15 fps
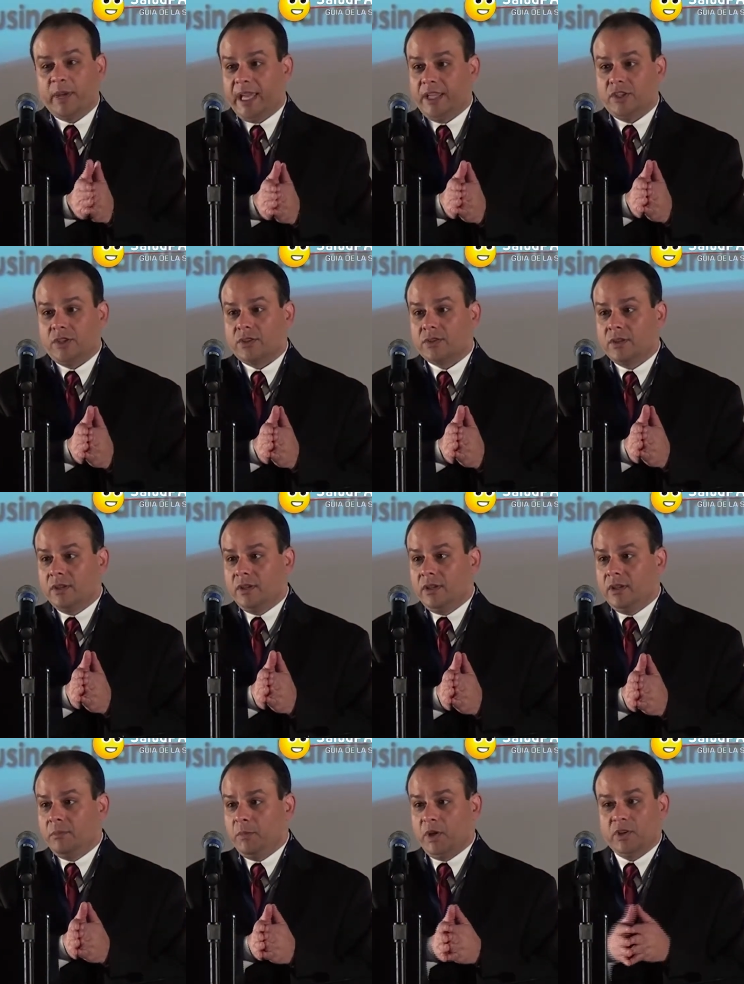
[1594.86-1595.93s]
pages.
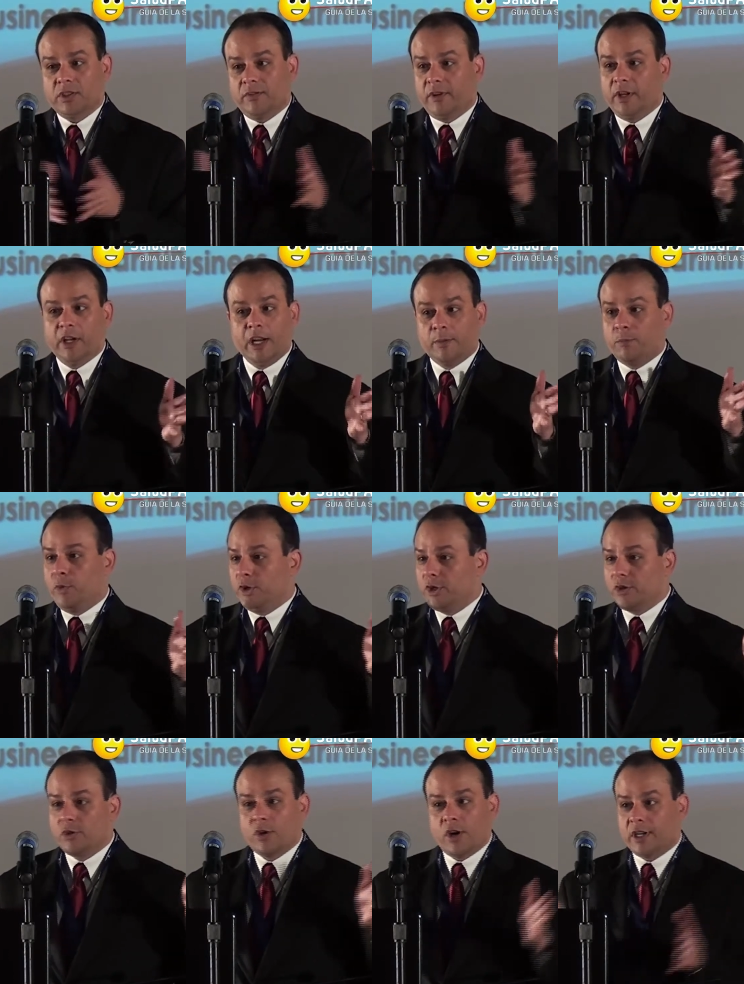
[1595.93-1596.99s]
Because if you cannot put
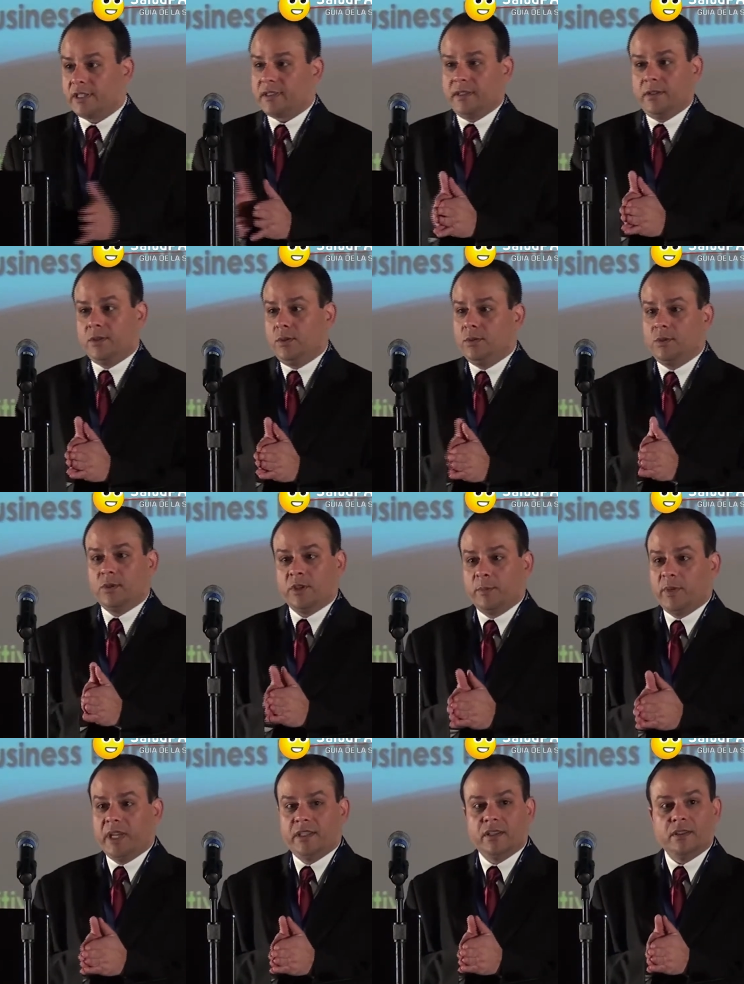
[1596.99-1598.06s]
your thoughts in 2 to 3
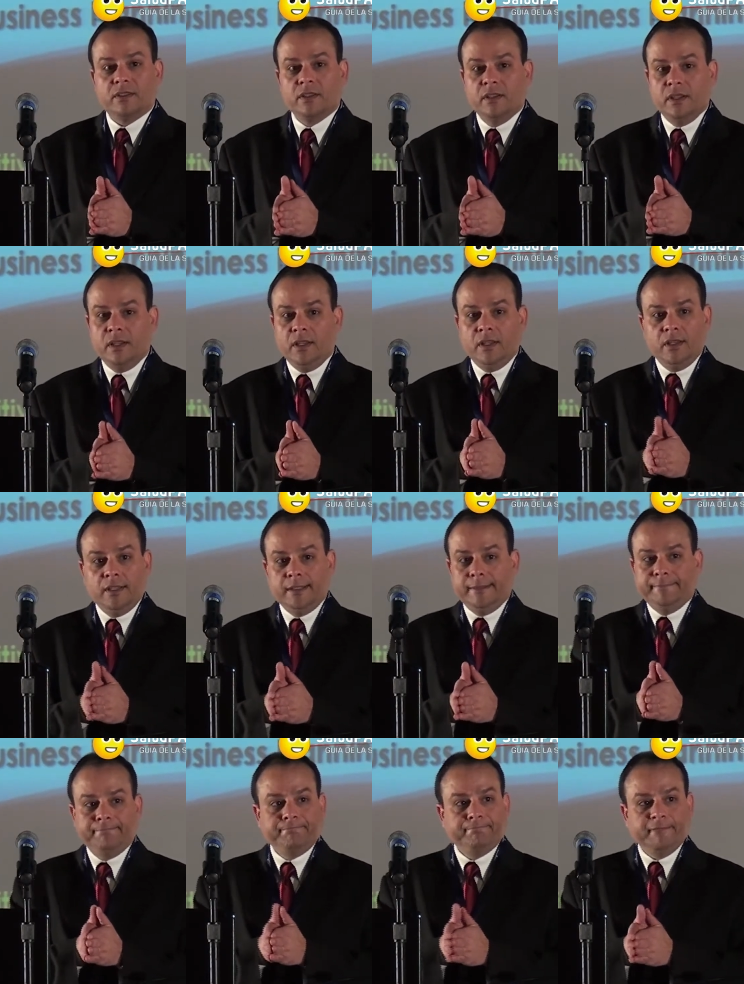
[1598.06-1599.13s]
pages,
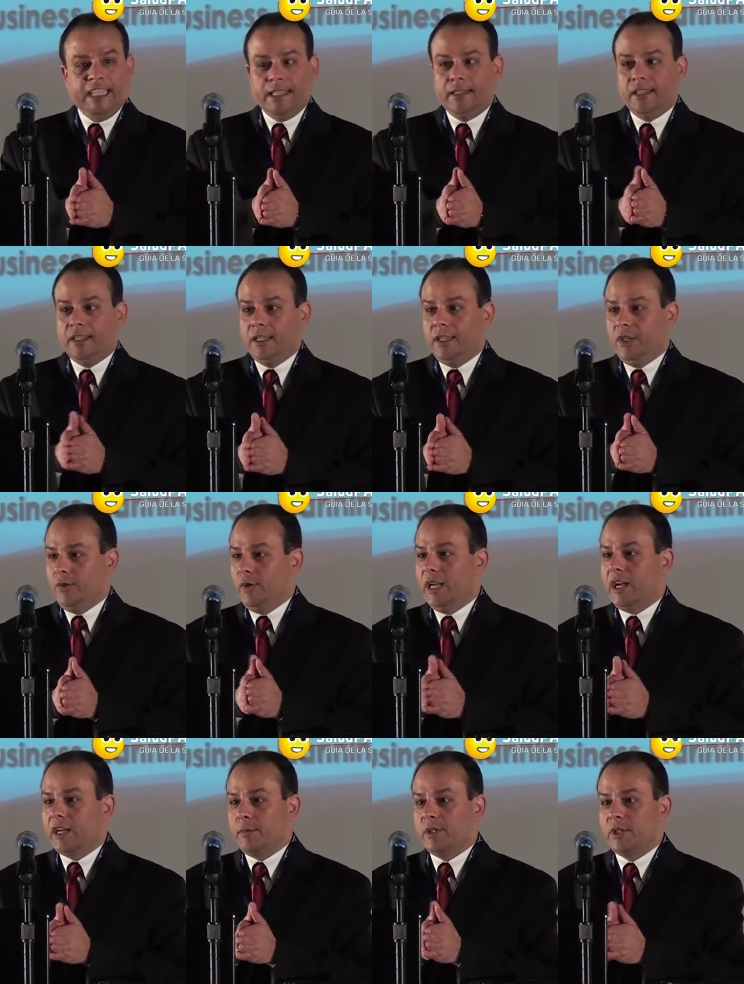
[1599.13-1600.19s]
you will
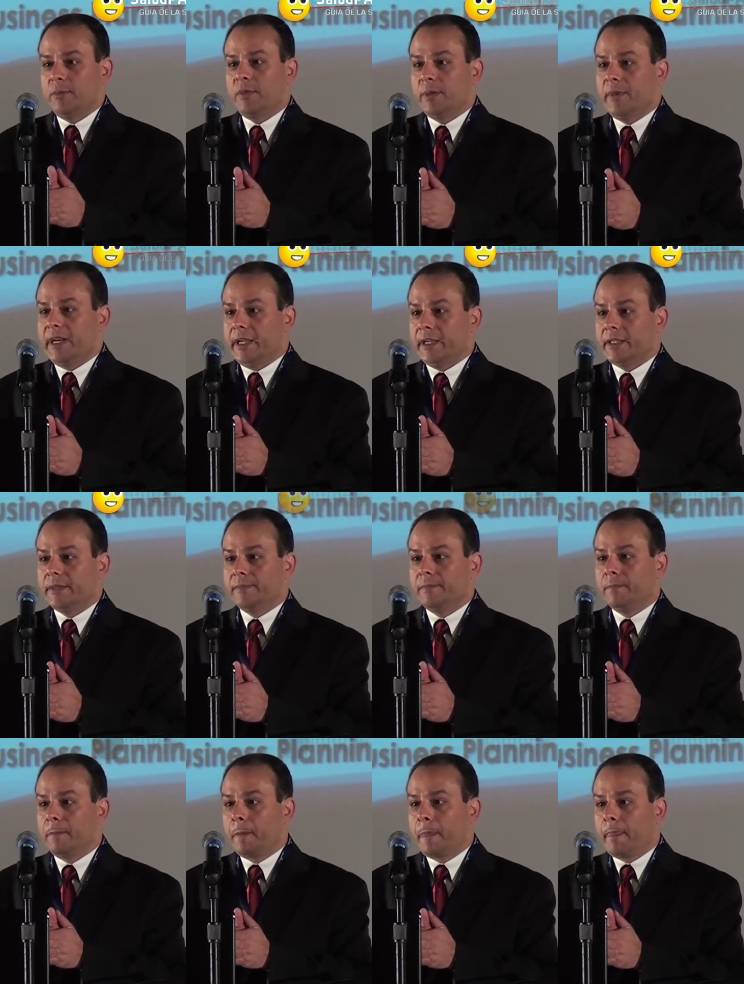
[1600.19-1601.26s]
not be able to implement it.
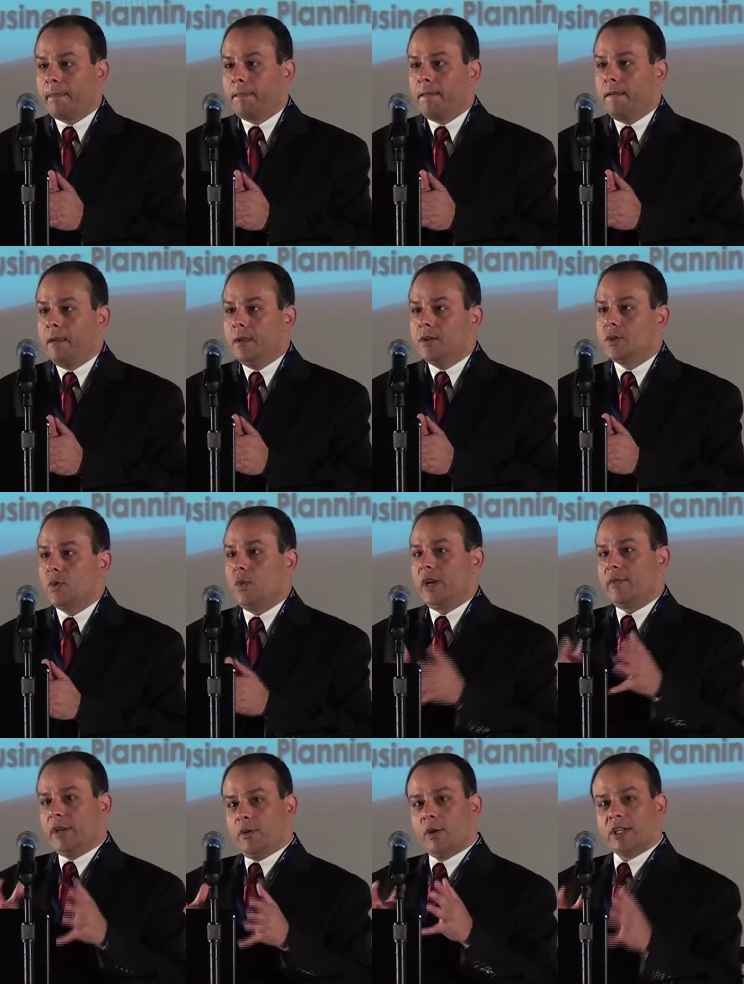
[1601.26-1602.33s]
So
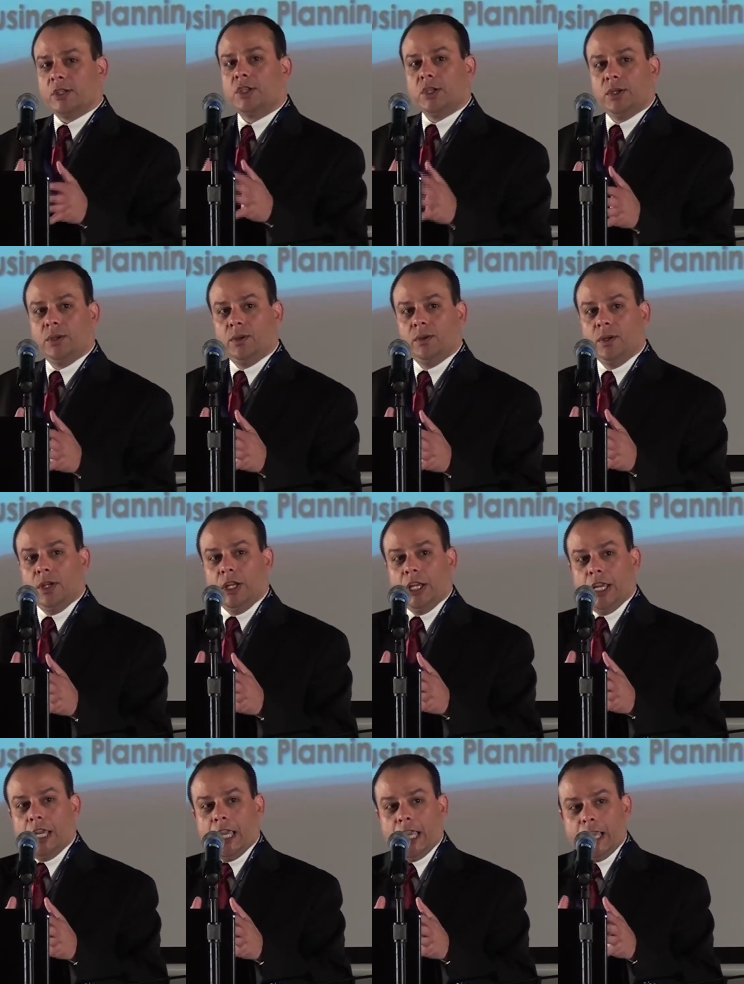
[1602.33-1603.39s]
whatever you want to do,
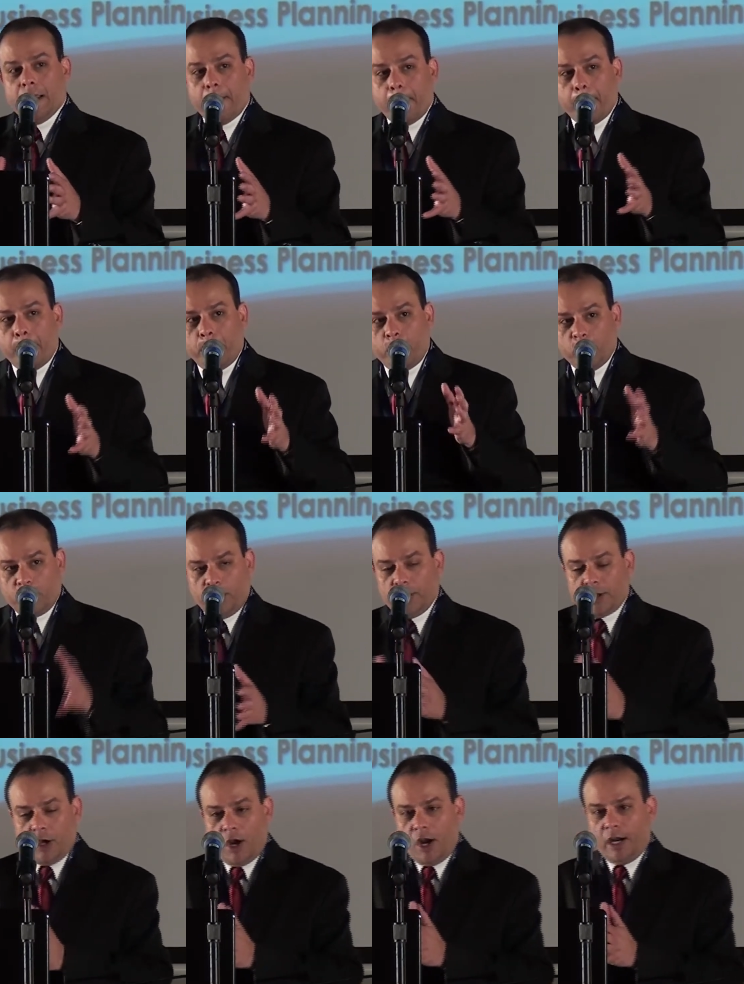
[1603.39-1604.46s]
put
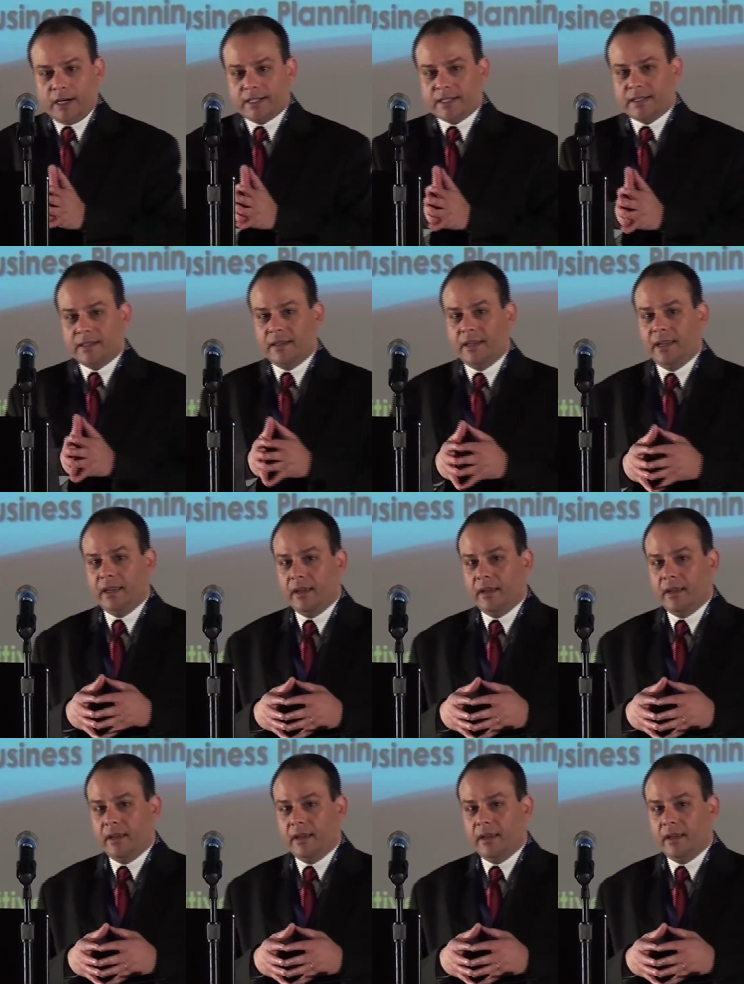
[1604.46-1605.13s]
your thoughts